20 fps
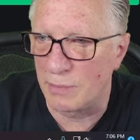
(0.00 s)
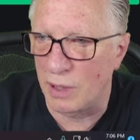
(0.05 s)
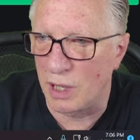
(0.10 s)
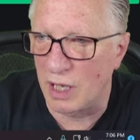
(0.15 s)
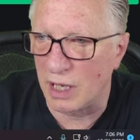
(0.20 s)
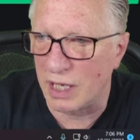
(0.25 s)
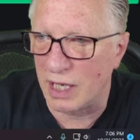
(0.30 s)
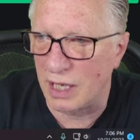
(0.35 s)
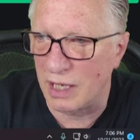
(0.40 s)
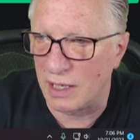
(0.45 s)

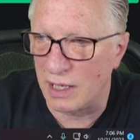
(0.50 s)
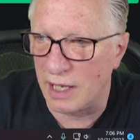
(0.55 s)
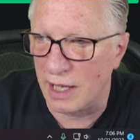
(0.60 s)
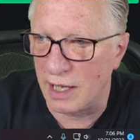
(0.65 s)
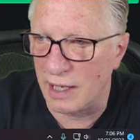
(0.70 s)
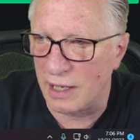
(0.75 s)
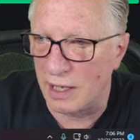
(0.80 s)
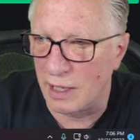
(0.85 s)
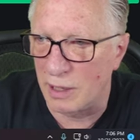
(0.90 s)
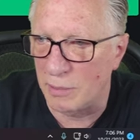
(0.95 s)
market
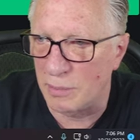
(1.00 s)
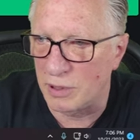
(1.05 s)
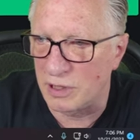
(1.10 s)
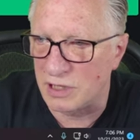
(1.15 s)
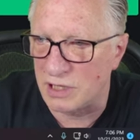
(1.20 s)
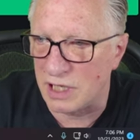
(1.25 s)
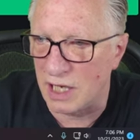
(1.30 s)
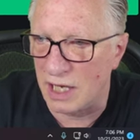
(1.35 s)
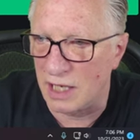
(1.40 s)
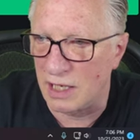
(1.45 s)
at
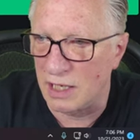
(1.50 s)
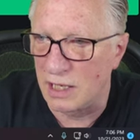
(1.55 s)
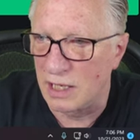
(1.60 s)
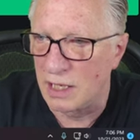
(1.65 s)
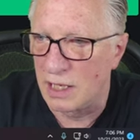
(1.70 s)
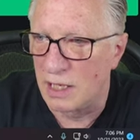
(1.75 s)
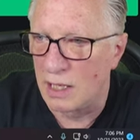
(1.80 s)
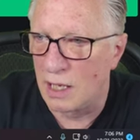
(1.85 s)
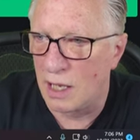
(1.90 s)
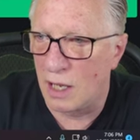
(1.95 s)
100%.
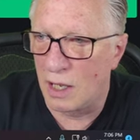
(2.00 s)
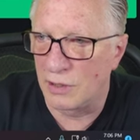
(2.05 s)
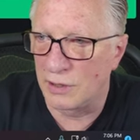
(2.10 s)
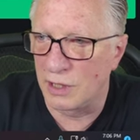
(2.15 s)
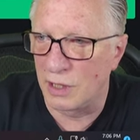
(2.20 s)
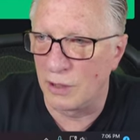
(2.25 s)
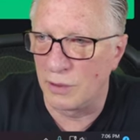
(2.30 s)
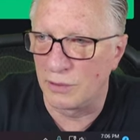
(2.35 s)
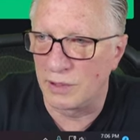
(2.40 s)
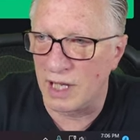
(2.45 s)

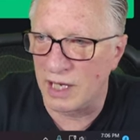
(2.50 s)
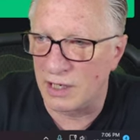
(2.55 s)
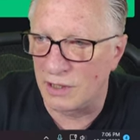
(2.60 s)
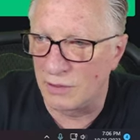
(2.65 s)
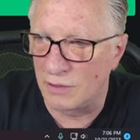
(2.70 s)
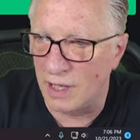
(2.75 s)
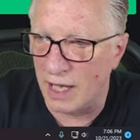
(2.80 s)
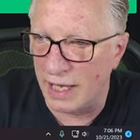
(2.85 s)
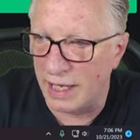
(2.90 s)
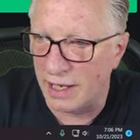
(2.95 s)
Although they
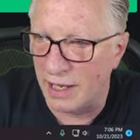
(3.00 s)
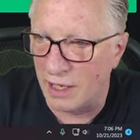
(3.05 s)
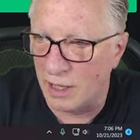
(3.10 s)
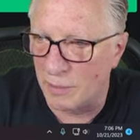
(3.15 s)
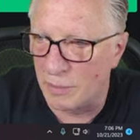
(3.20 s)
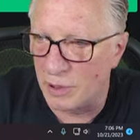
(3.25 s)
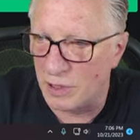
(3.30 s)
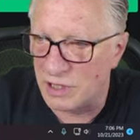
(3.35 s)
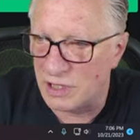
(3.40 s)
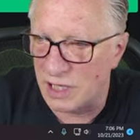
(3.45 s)
don't like
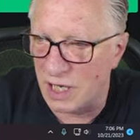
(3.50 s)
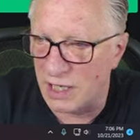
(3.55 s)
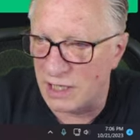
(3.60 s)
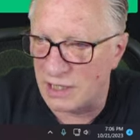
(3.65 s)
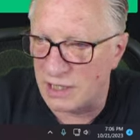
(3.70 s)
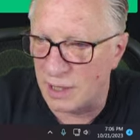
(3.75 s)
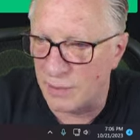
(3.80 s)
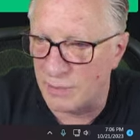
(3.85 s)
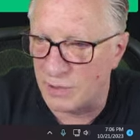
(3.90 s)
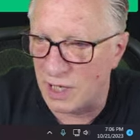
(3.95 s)
100%,
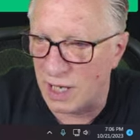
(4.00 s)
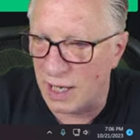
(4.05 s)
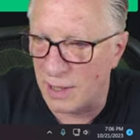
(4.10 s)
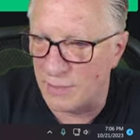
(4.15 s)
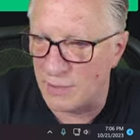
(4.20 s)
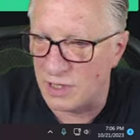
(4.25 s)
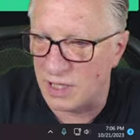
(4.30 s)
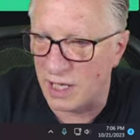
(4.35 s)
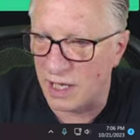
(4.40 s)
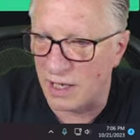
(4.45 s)

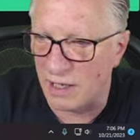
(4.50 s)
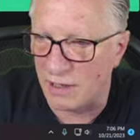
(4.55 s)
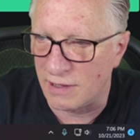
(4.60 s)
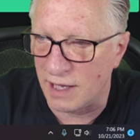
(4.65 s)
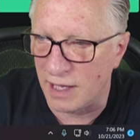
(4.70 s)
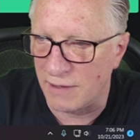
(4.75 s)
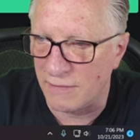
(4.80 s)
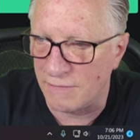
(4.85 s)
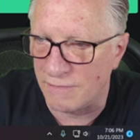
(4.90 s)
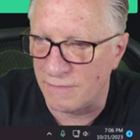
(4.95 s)
sometimes but
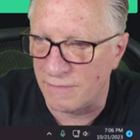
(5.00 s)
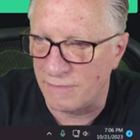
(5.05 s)
it